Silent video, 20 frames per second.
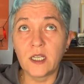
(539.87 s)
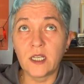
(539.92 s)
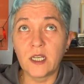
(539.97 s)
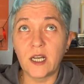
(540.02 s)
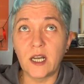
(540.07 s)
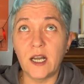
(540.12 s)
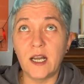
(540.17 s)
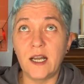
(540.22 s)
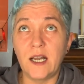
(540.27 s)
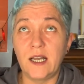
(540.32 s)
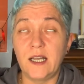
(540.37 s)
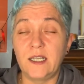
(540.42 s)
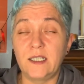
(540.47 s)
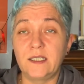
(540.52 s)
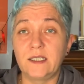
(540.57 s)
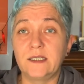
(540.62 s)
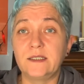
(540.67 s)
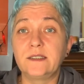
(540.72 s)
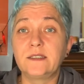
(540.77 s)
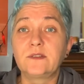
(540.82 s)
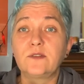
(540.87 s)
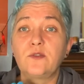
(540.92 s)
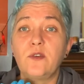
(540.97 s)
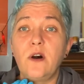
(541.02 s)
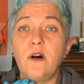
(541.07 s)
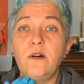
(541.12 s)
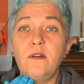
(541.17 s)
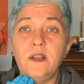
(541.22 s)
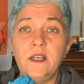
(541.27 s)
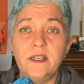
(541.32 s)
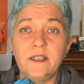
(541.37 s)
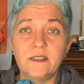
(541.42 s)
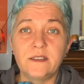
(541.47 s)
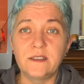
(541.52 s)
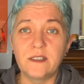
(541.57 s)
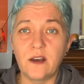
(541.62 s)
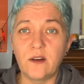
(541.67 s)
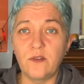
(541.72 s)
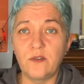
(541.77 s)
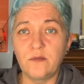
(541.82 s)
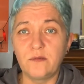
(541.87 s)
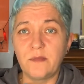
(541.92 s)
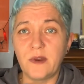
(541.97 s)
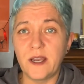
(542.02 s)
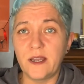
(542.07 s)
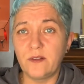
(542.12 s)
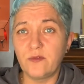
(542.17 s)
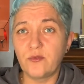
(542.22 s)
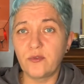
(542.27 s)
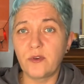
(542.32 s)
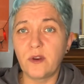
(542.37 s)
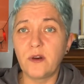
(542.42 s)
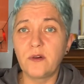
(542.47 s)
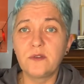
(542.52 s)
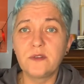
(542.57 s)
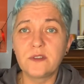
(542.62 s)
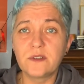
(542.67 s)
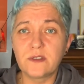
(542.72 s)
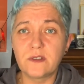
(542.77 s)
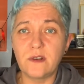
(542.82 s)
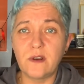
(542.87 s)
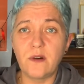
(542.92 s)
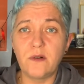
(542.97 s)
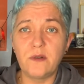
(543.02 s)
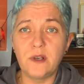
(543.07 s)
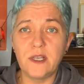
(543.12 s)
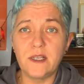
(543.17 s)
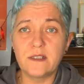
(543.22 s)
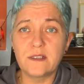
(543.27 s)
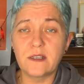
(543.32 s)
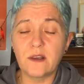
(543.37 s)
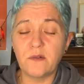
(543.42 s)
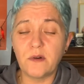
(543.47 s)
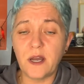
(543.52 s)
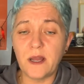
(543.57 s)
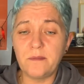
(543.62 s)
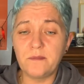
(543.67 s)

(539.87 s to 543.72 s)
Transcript: And it's crawling down my throat slowly. So I'm